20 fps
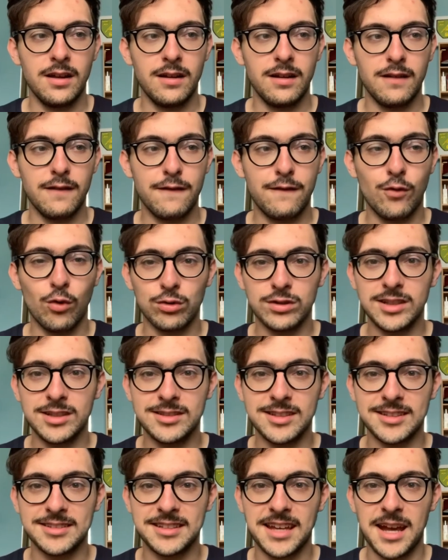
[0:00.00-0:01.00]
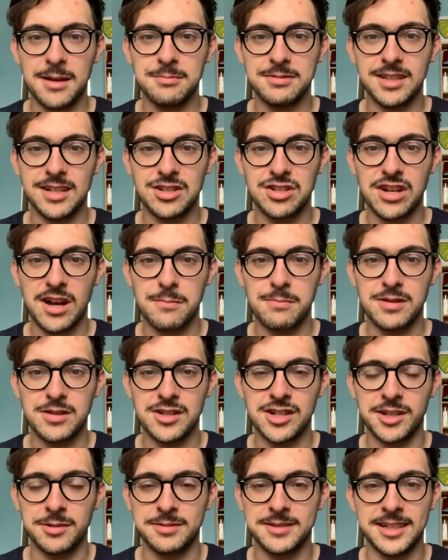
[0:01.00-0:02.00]
forty-six games in the
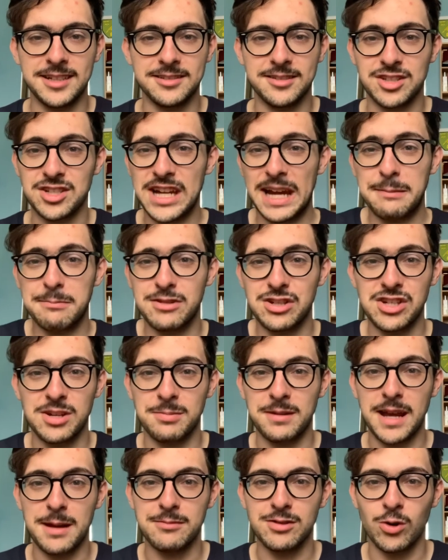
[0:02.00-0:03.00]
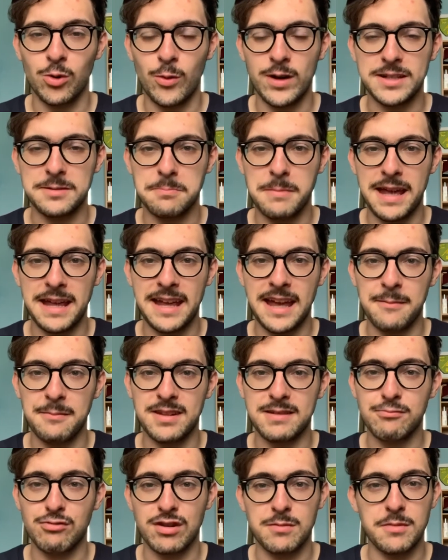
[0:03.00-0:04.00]
championship season. Championship games are always mayhem.
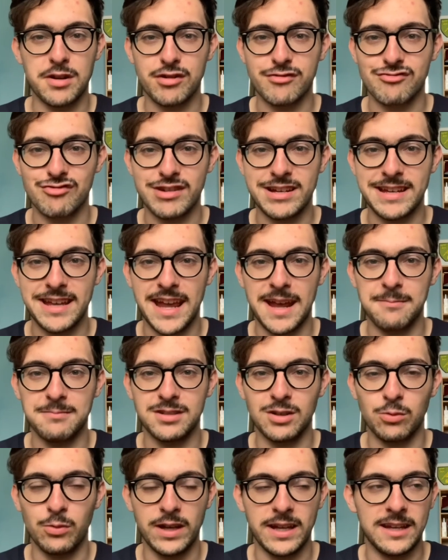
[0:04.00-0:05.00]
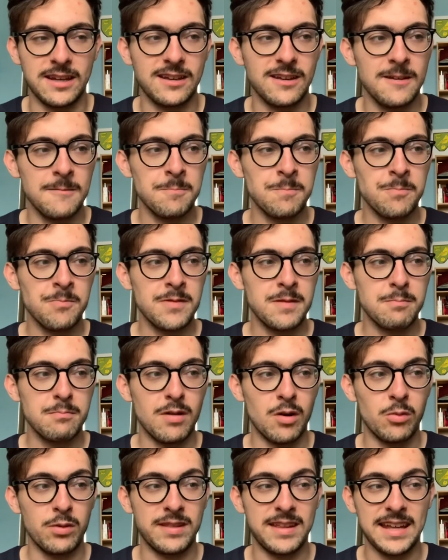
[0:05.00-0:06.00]
It's pretty much three games a week.
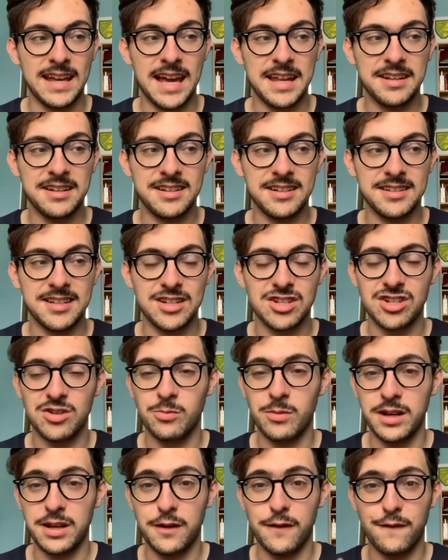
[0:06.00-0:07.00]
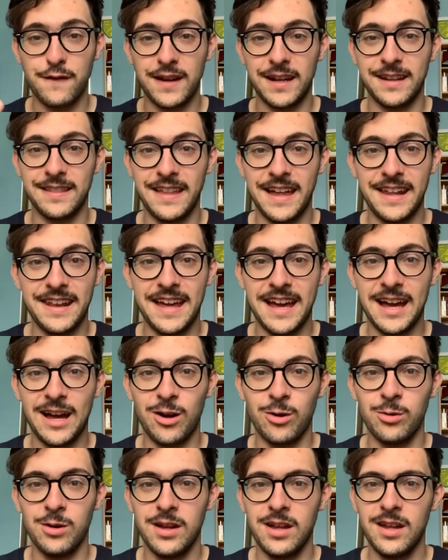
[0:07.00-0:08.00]
But with the added addition, when you think that
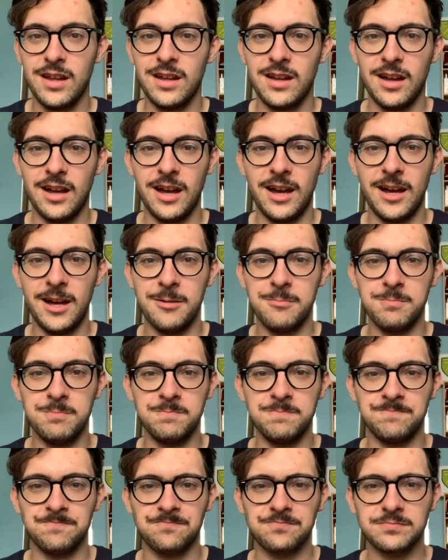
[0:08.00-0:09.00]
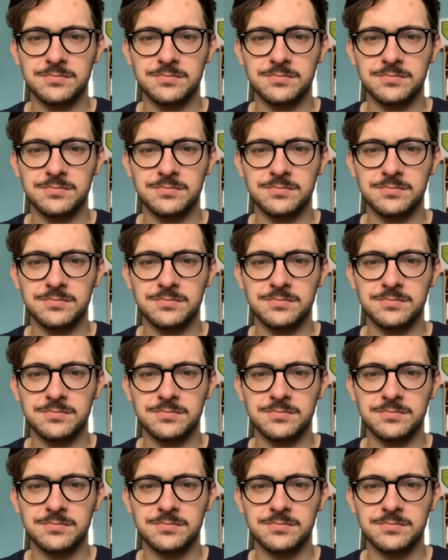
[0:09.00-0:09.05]
now um,